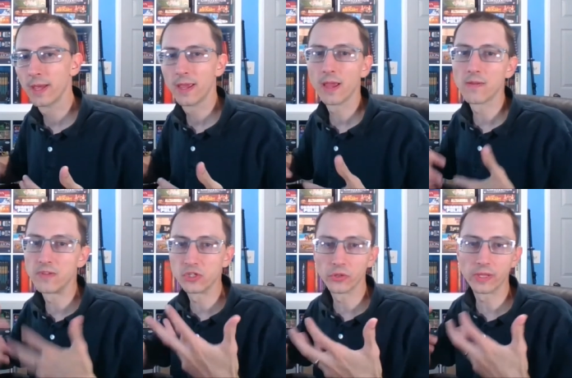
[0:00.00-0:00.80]
and
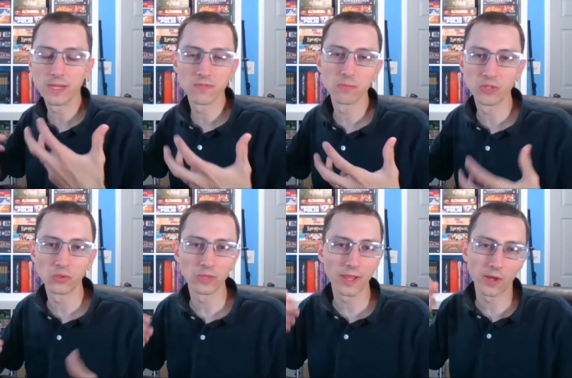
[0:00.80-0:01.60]
eventually even build
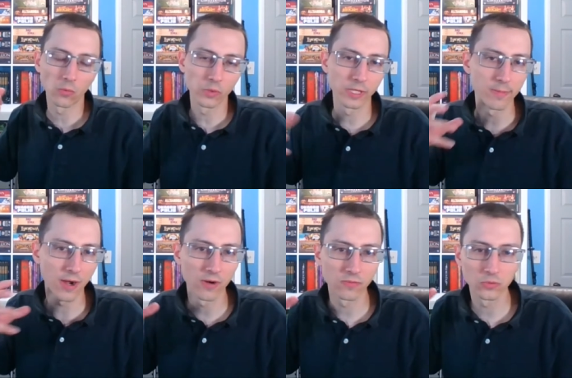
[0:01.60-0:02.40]
like a really
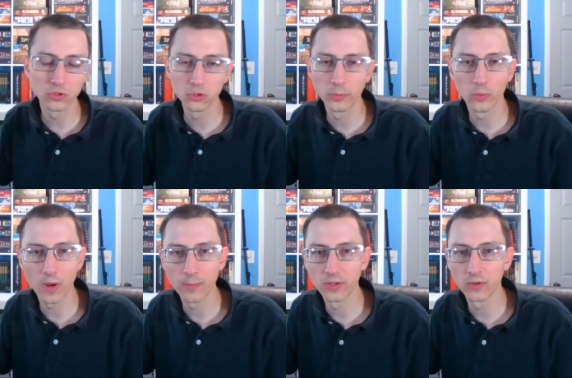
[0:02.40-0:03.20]
powerful super
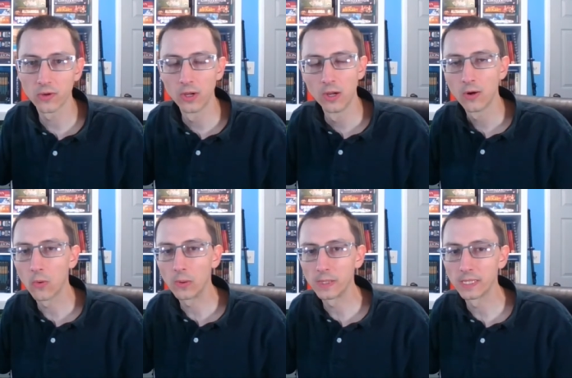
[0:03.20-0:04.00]
weapon or
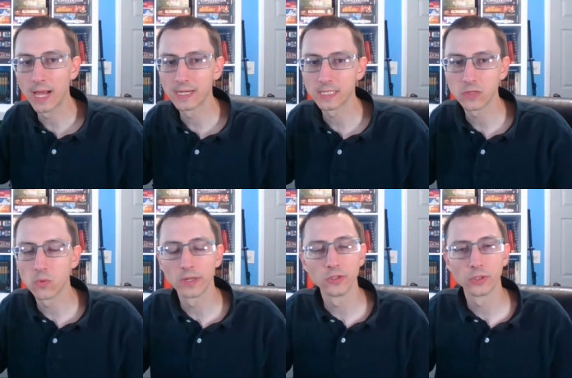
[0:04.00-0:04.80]
a galactic
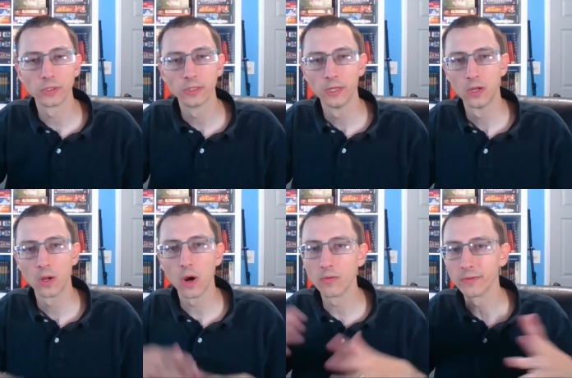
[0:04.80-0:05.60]
wonder
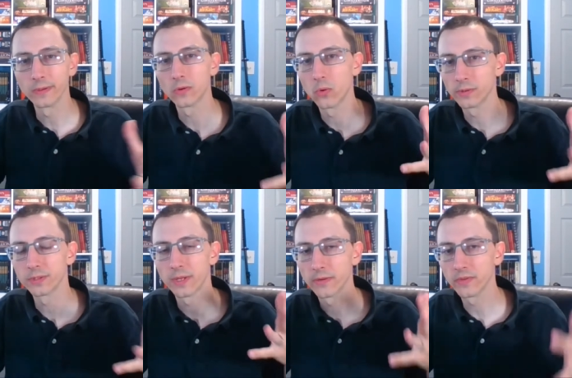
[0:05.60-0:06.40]
over the course
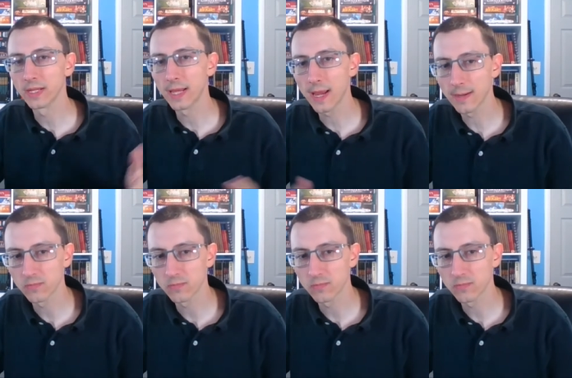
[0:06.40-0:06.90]
of the game.